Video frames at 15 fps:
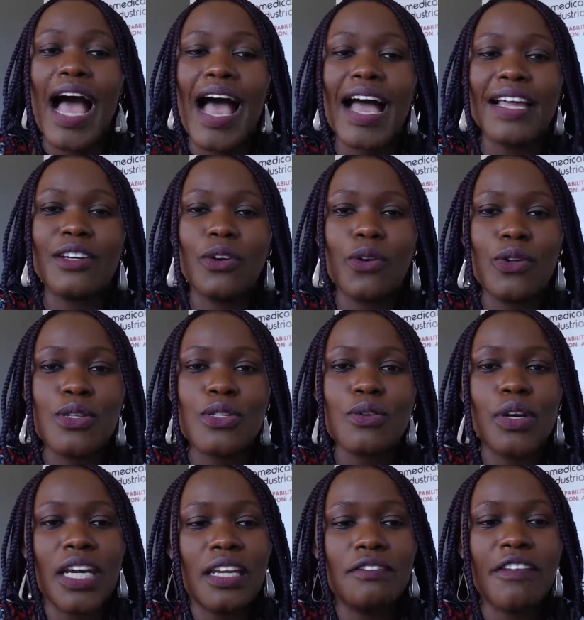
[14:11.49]
And
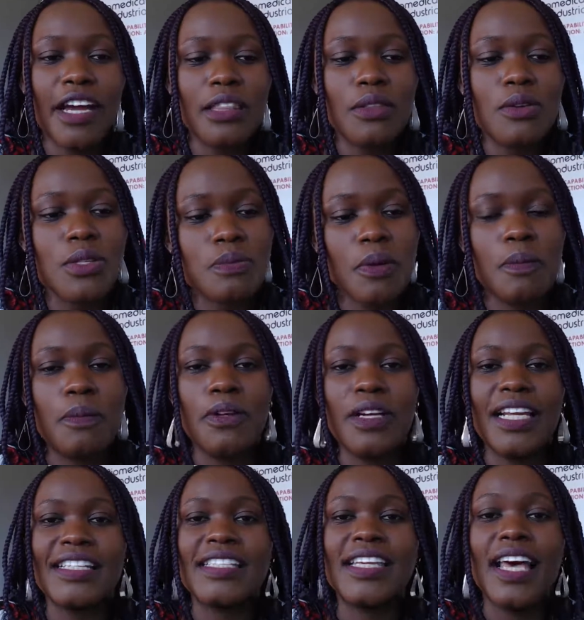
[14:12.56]
also invite those
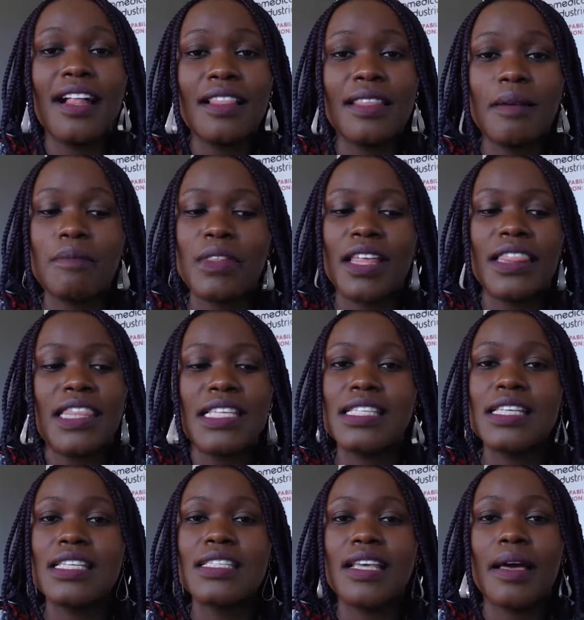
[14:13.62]
people and tell them that
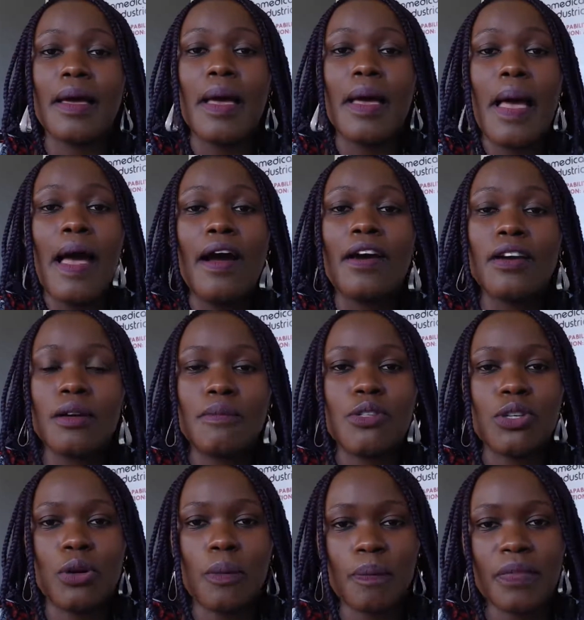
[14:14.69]
this is the
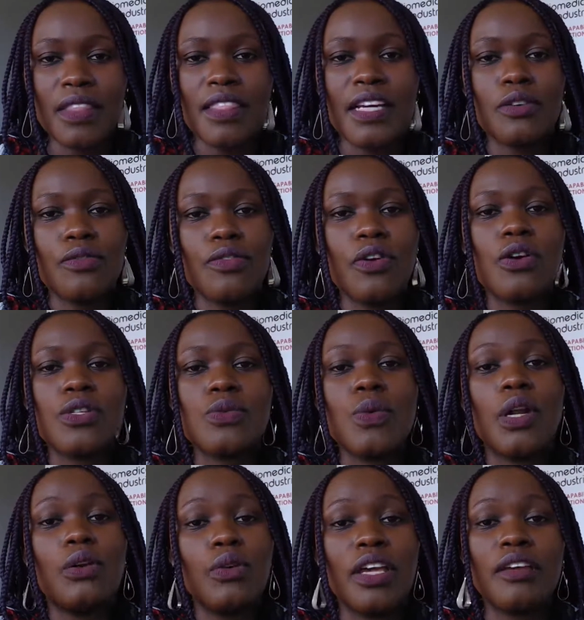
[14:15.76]
crypto that, of course,
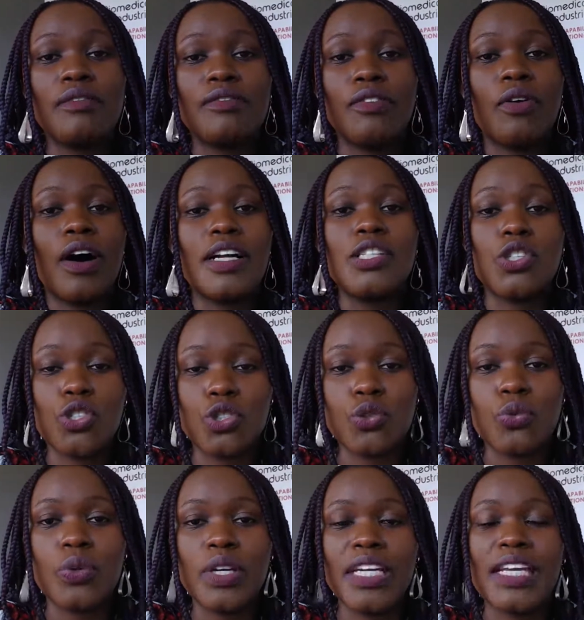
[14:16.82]
we're looking forward
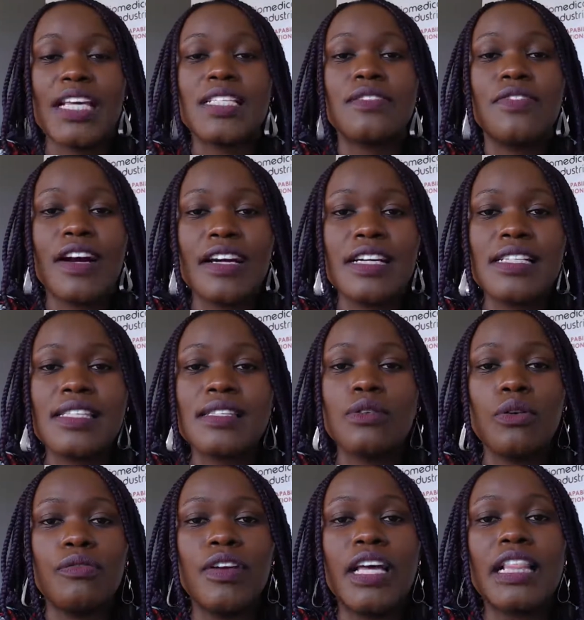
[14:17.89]
to, in as far as
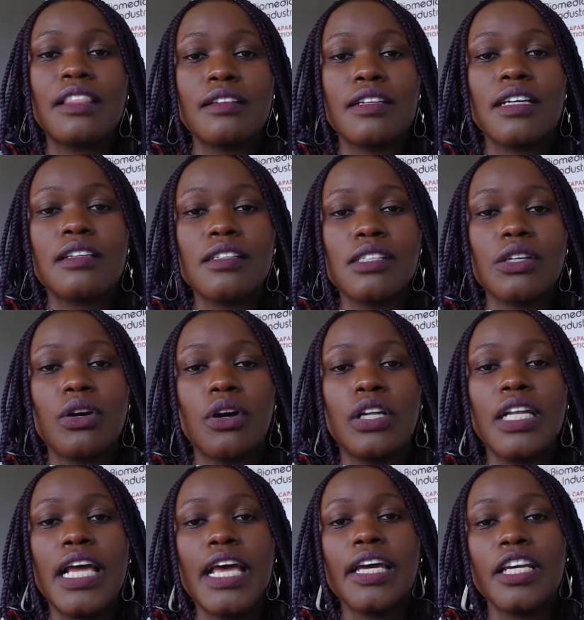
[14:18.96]
solving three
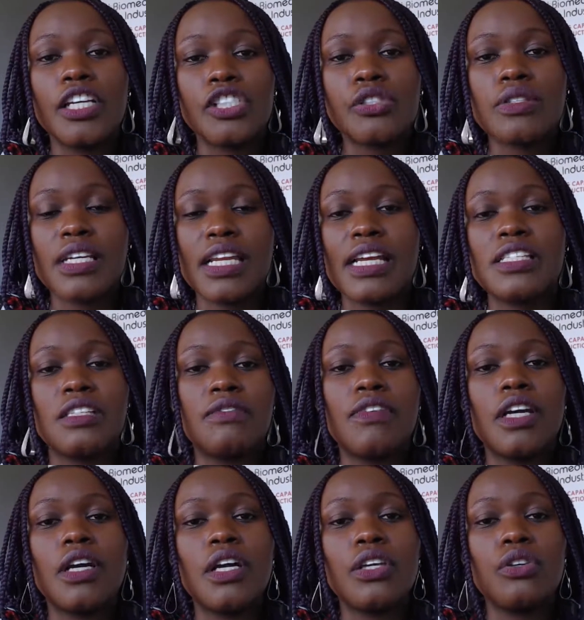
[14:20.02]
critical issues and
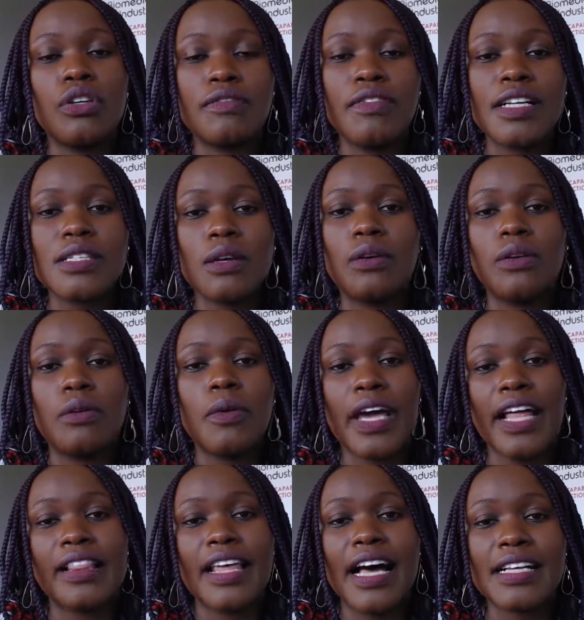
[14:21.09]
achieving universal
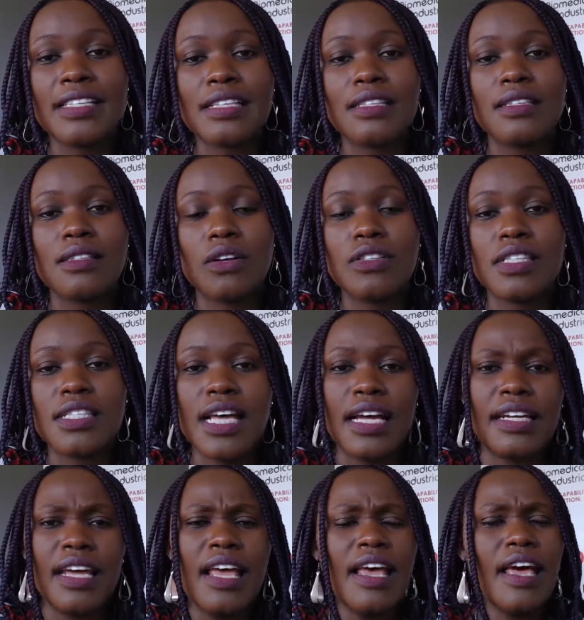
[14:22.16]
global health access is
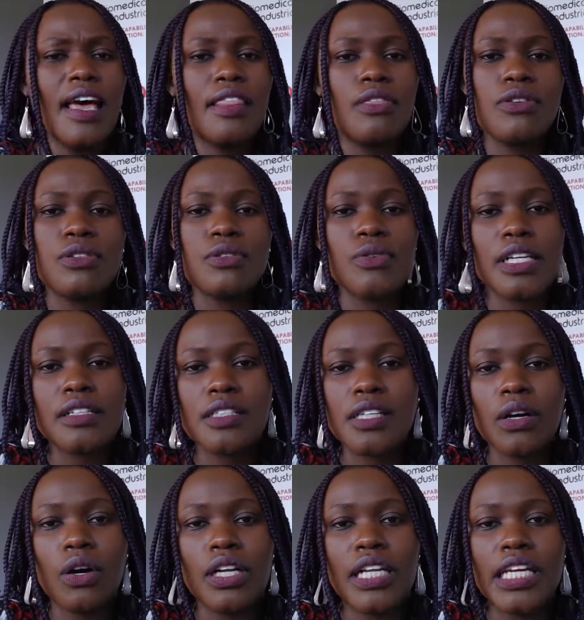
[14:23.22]
concerned. And those three
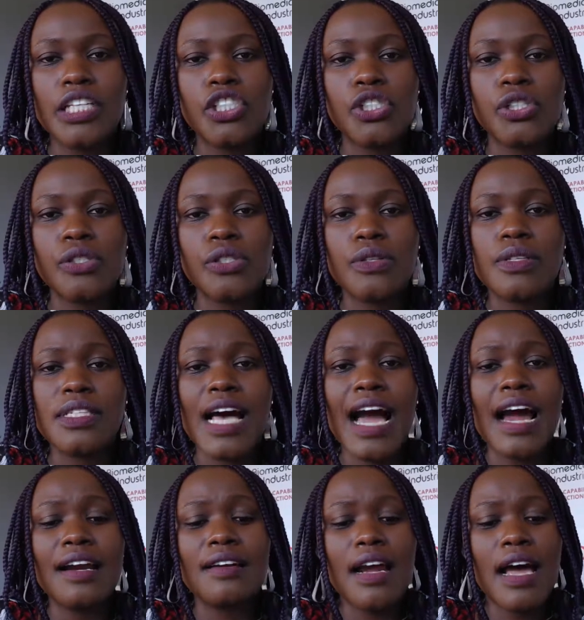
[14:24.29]
critical issues
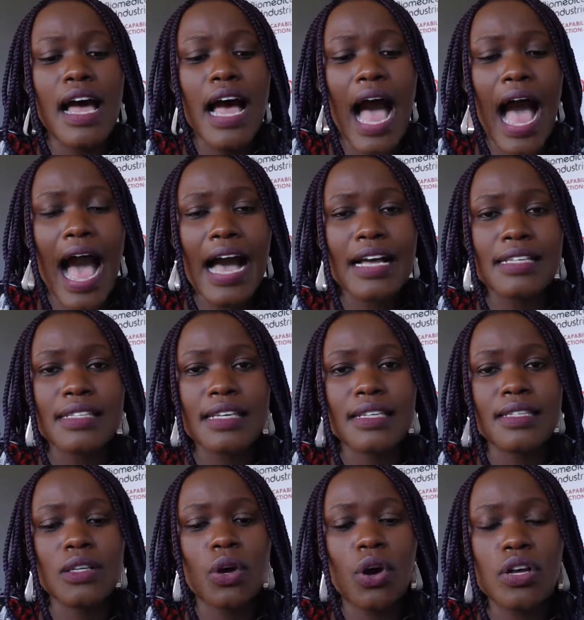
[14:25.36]
are
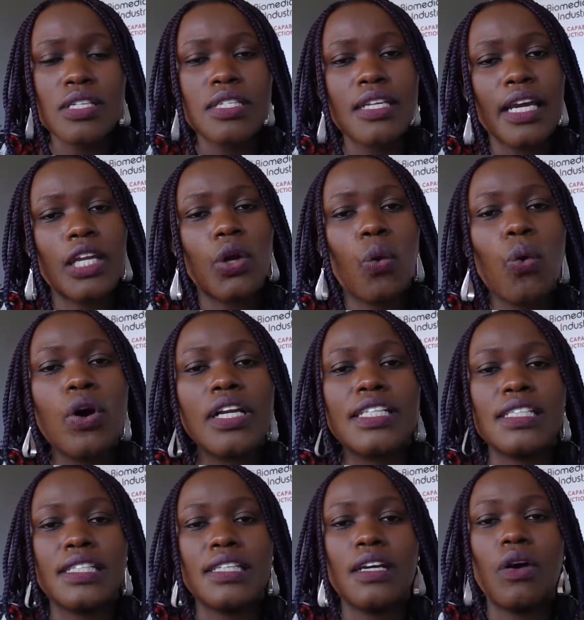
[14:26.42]
access, cost, and
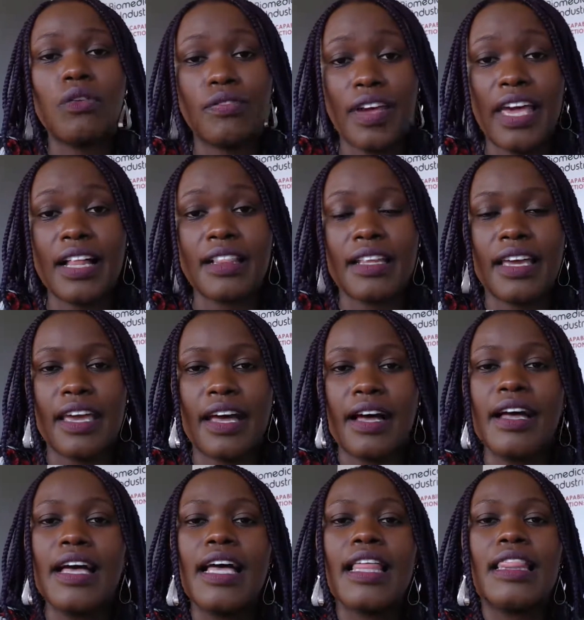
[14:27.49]
quality of healthcare.